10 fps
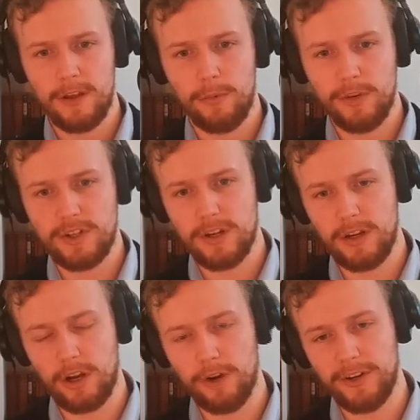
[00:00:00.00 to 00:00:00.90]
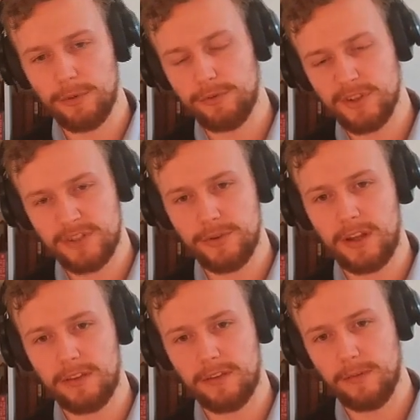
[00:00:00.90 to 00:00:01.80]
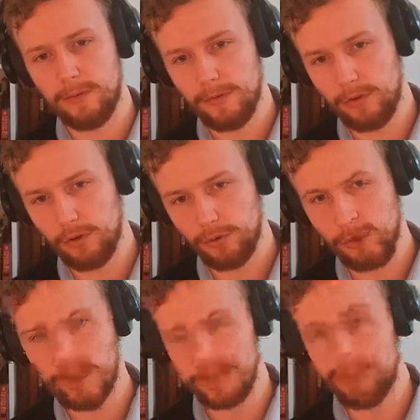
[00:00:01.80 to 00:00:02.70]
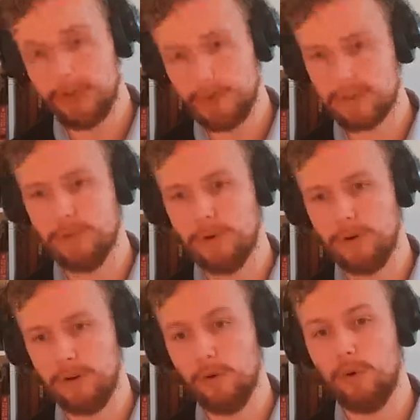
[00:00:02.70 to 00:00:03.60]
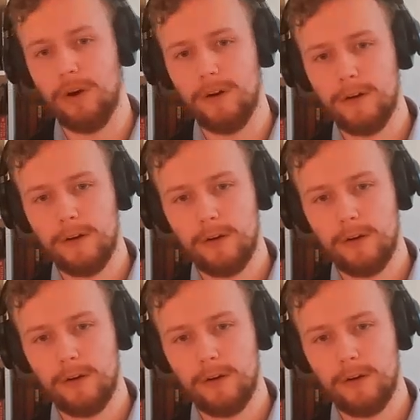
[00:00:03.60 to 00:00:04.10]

which currently would restrict you to actually produce more ore